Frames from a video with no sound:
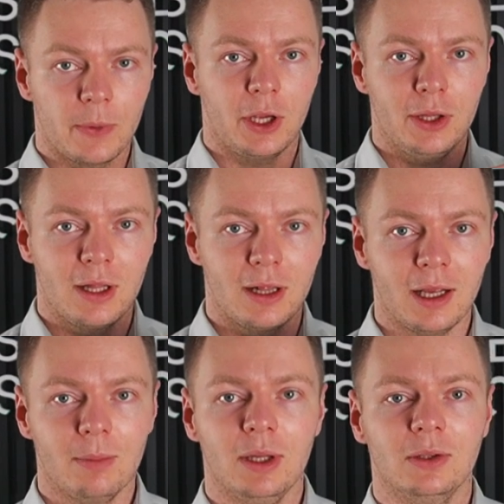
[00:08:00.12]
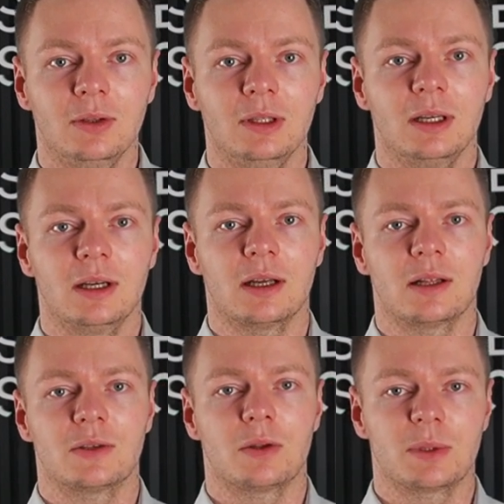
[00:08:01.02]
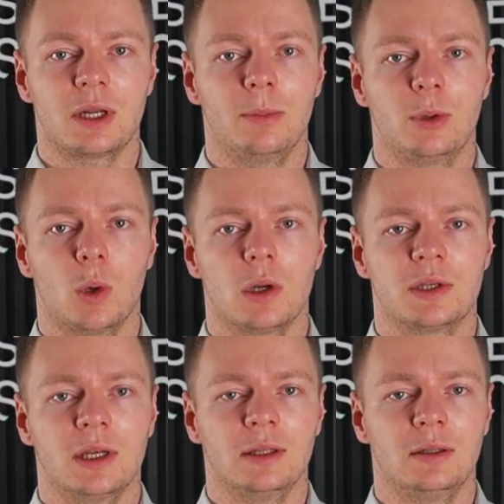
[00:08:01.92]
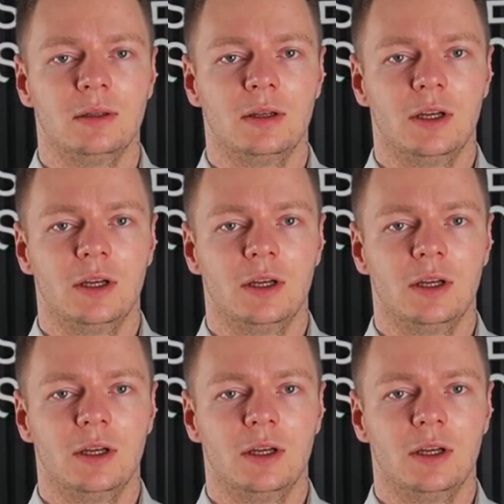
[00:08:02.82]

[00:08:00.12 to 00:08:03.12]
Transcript: hit the like button and subscribe to our channel.